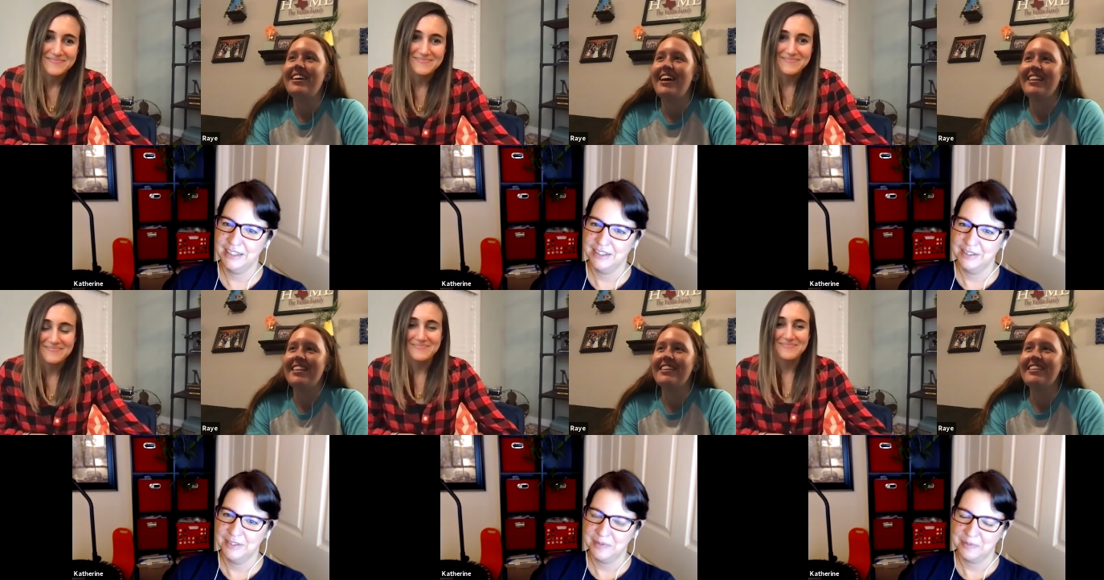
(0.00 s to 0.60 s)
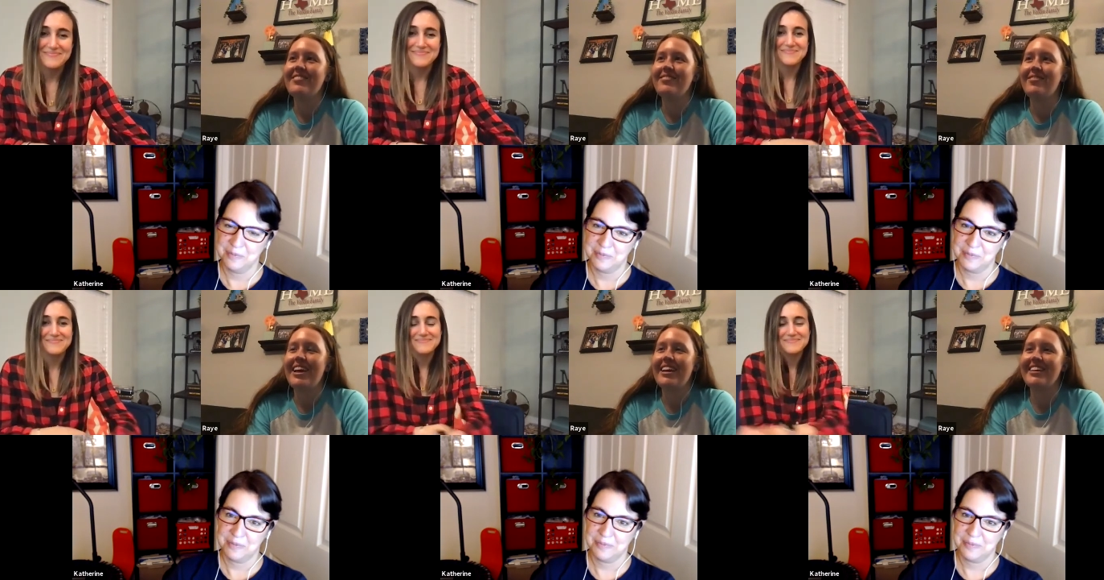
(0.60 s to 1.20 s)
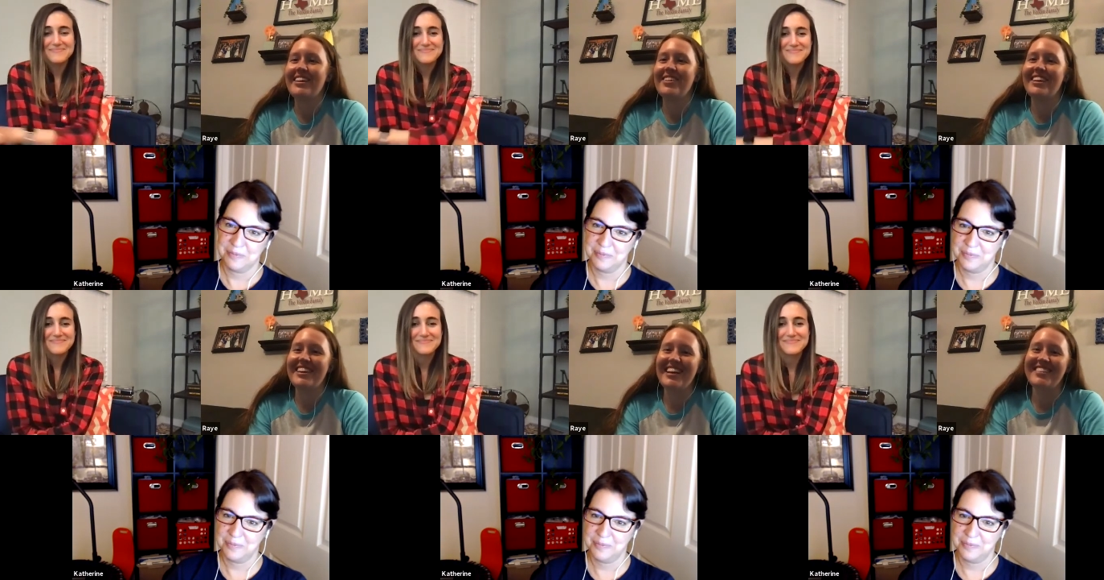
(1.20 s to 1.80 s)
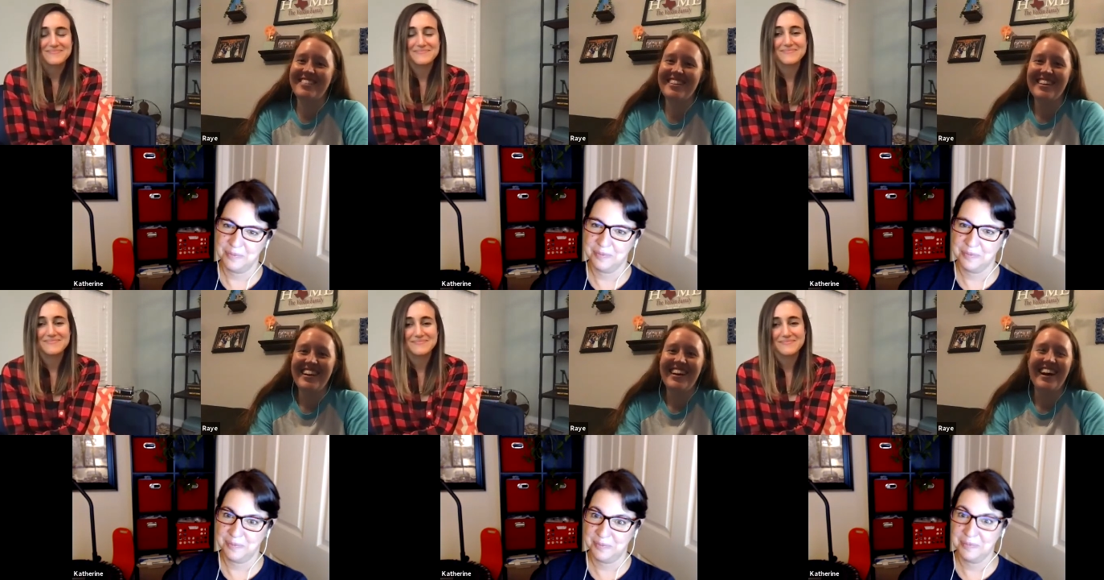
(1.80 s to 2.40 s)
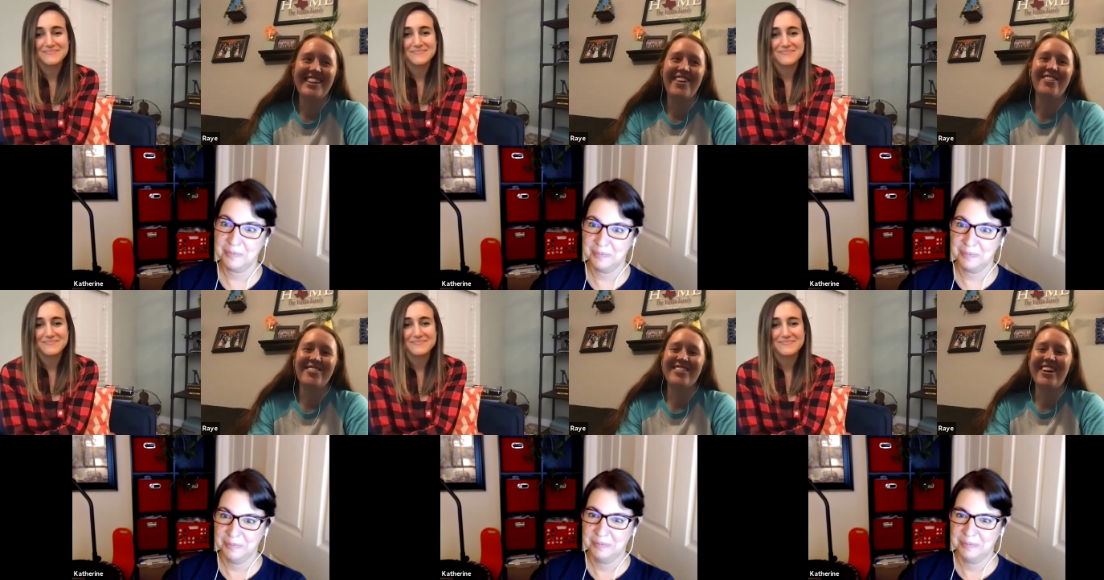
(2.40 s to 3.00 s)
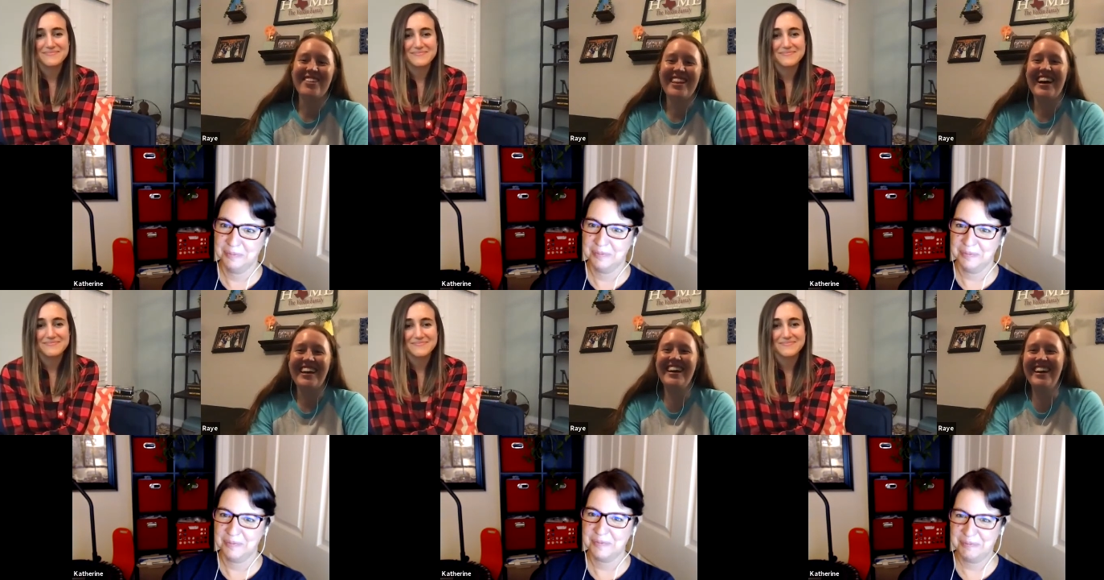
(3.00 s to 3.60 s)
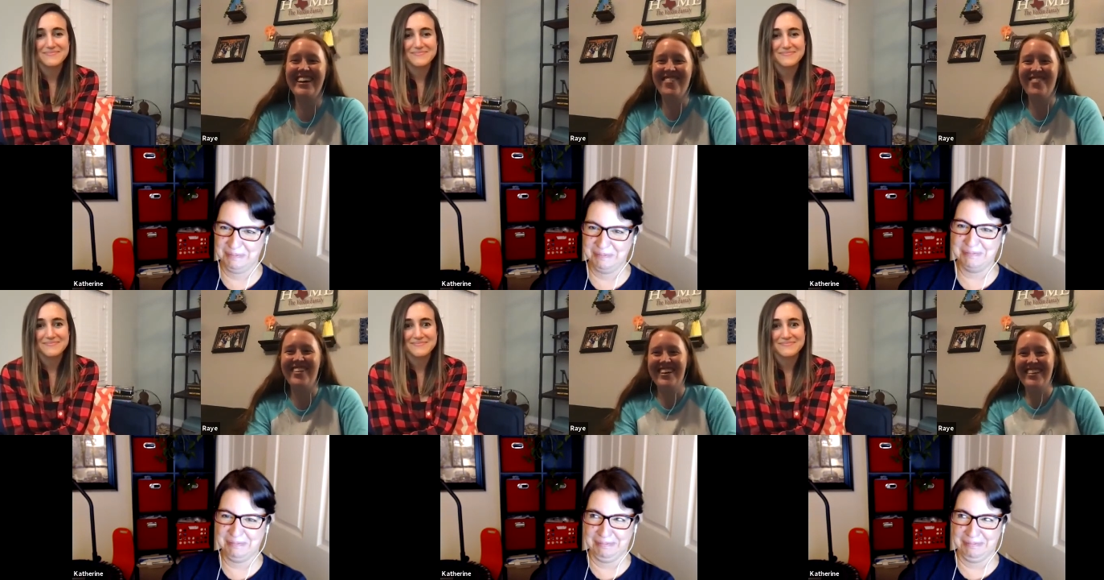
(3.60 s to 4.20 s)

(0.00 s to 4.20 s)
Speaker 1: and making it clear that yes, I know you know that I am